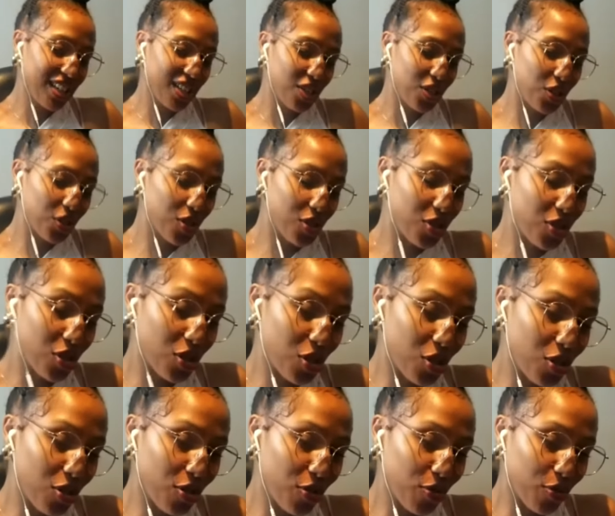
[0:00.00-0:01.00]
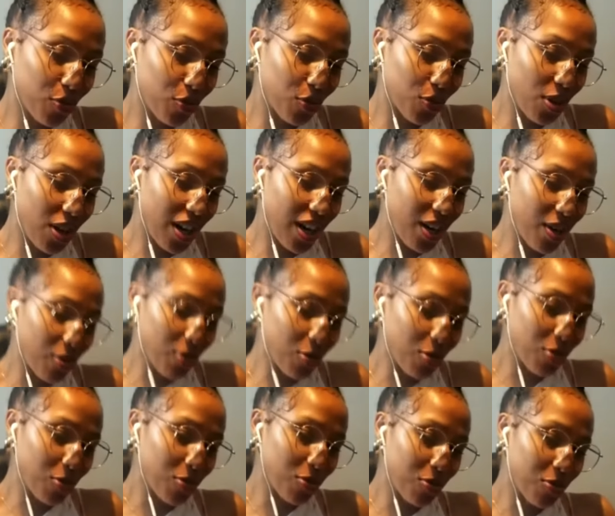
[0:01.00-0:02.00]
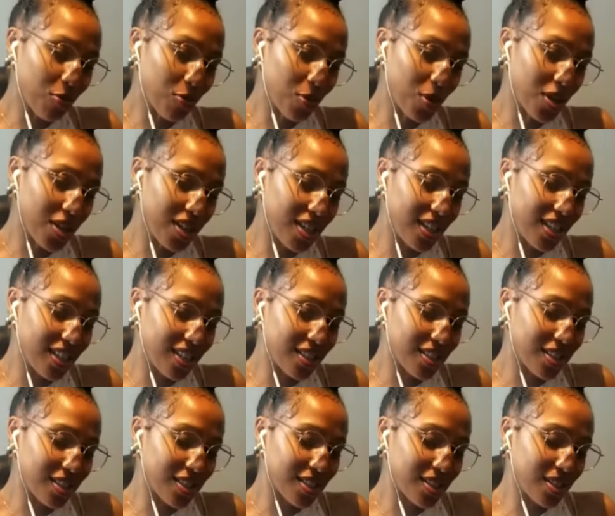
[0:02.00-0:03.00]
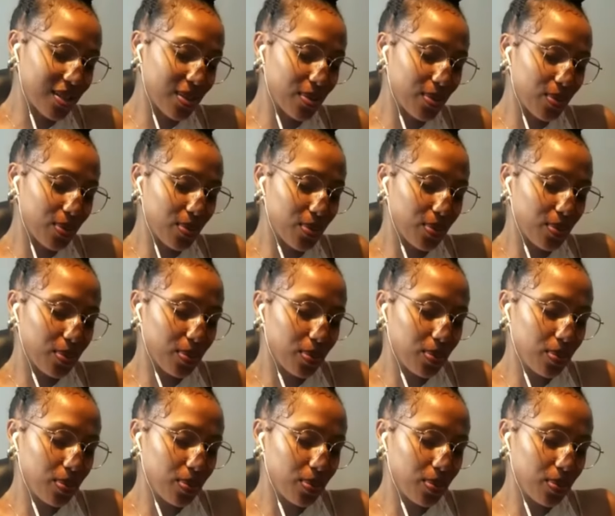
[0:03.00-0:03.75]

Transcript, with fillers: There's a nerve right where he is. Mm-hmm.